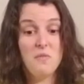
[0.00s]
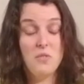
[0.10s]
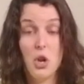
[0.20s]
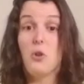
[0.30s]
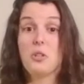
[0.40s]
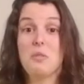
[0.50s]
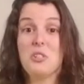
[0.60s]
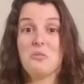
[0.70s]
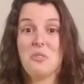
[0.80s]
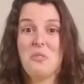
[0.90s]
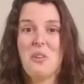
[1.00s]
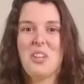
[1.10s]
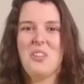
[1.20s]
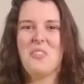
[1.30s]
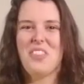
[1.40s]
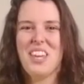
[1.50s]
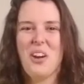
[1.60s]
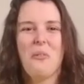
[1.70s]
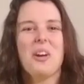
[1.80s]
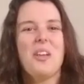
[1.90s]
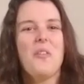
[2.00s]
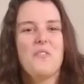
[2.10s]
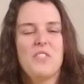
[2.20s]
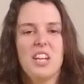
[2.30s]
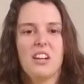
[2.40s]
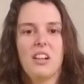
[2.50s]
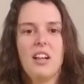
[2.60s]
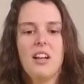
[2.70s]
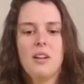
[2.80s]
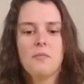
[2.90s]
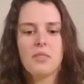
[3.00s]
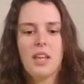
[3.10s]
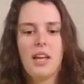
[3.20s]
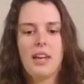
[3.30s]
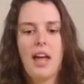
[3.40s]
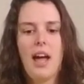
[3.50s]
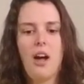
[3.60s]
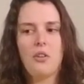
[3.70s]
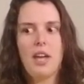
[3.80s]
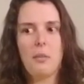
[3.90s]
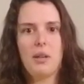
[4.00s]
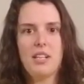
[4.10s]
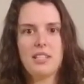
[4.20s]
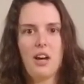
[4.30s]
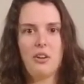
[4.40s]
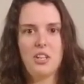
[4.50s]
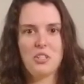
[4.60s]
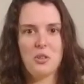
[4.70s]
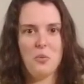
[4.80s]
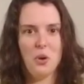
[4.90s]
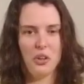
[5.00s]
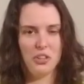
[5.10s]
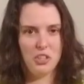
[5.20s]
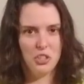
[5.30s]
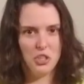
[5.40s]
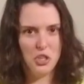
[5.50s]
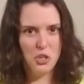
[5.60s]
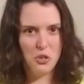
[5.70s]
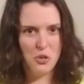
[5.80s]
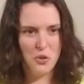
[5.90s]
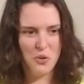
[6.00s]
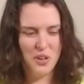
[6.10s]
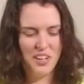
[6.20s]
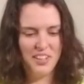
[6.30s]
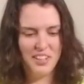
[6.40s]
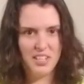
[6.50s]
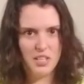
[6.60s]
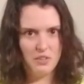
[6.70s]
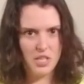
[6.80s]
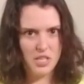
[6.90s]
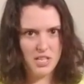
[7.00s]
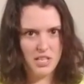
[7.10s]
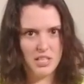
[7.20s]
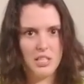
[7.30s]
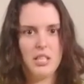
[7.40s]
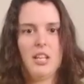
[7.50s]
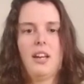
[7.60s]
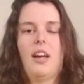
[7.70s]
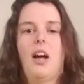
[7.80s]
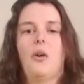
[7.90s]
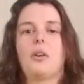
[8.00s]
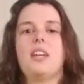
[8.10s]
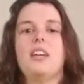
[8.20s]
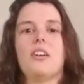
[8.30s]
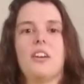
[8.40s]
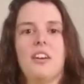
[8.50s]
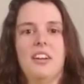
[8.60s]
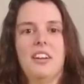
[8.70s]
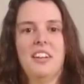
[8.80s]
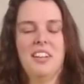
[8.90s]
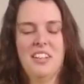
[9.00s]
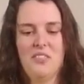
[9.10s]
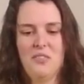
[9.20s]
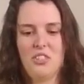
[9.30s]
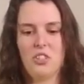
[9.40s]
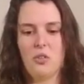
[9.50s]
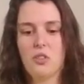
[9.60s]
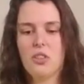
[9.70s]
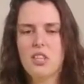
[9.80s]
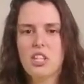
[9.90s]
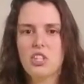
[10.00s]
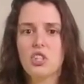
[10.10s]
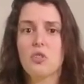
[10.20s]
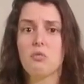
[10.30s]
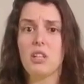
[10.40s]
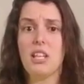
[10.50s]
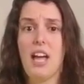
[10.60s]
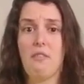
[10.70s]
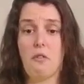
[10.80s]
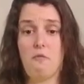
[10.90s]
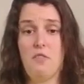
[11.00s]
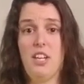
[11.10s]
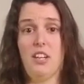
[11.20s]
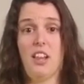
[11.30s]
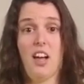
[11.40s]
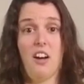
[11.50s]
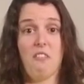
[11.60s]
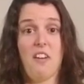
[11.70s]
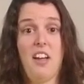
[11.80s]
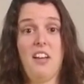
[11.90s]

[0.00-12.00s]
know to be true, what you think, what you feel, and how that plays out into the world. This is you giving this out here. So this should really have a feel of